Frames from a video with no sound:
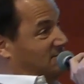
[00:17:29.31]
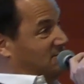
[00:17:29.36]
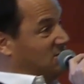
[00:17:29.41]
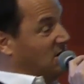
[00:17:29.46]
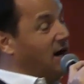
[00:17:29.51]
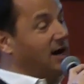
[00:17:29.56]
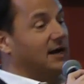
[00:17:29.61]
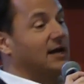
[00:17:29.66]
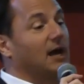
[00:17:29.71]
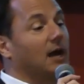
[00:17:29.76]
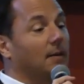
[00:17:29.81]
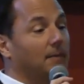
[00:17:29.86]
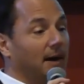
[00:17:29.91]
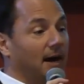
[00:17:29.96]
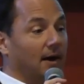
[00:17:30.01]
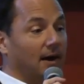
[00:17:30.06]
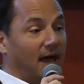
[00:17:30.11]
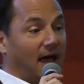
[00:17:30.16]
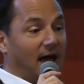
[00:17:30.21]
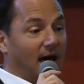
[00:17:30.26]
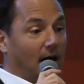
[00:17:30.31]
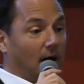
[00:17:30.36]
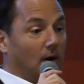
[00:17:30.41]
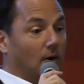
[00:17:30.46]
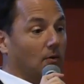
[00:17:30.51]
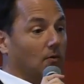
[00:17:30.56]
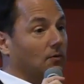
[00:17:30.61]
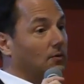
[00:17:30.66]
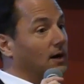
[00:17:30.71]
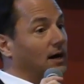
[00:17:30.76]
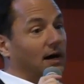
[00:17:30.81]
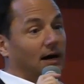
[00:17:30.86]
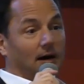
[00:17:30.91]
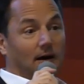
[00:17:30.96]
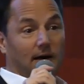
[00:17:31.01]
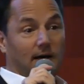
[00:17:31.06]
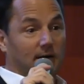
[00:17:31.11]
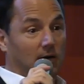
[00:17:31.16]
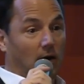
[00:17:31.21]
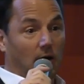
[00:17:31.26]
talking about how
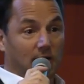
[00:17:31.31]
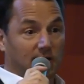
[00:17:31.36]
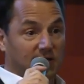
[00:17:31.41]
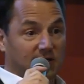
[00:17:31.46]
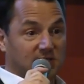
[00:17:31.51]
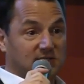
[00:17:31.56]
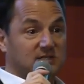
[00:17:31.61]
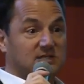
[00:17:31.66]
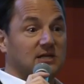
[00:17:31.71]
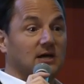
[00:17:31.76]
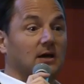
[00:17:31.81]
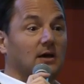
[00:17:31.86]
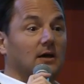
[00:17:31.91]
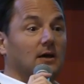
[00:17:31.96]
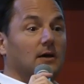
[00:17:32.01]
an artist